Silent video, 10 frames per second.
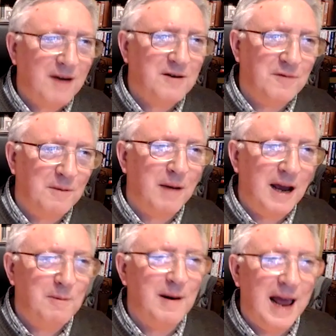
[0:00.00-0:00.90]
of the
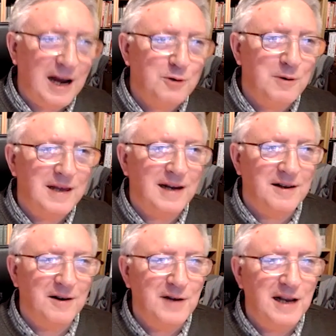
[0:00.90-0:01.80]
Bible actually that
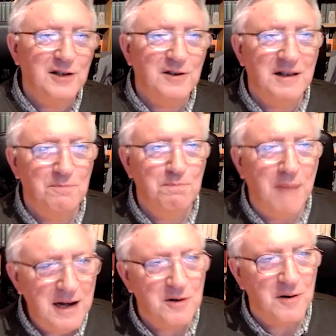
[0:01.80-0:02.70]
contains
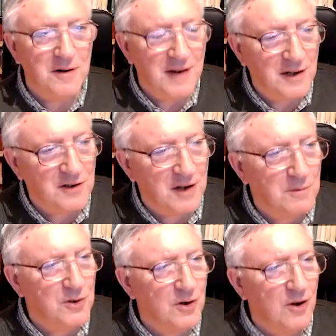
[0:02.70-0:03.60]
might contain some
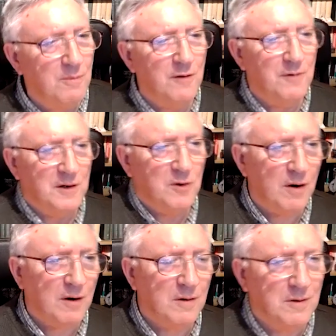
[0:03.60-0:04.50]
germ of
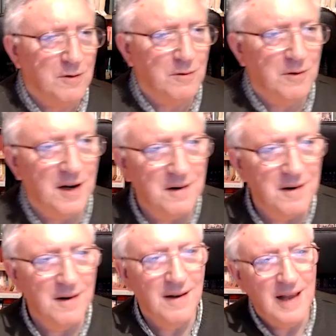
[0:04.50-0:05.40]
historical truth in it
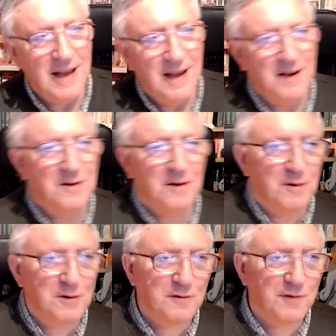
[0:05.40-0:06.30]
is the
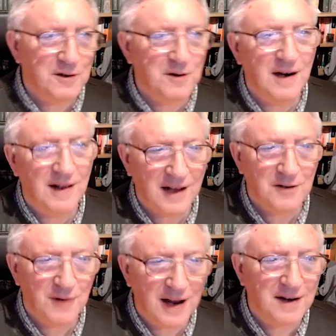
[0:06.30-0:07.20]
crucifixion, and
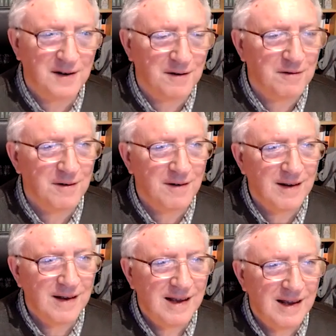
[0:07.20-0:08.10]
that's relative.
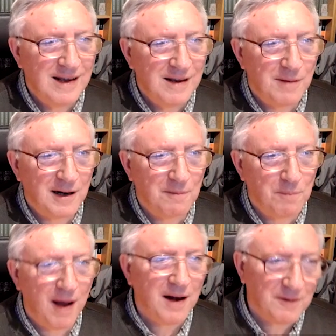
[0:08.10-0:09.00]
But a
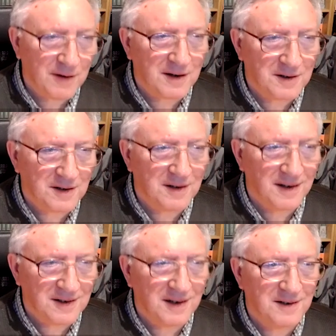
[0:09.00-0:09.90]
part of it is,
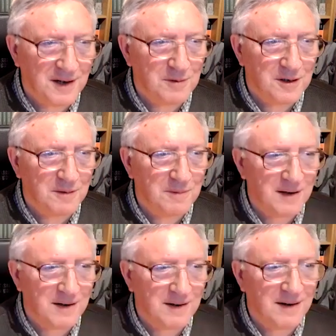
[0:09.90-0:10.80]
is it seems to
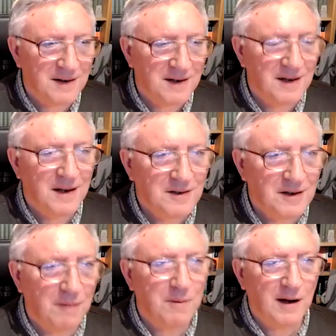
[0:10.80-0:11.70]
be
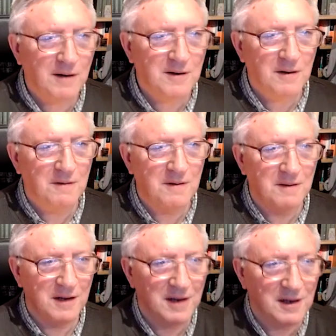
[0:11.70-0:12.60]
some part
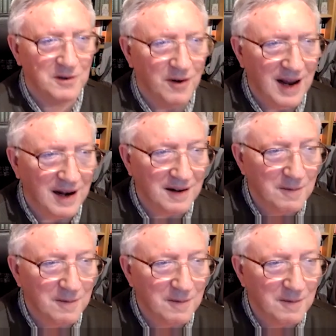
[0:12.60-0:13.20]
is correct.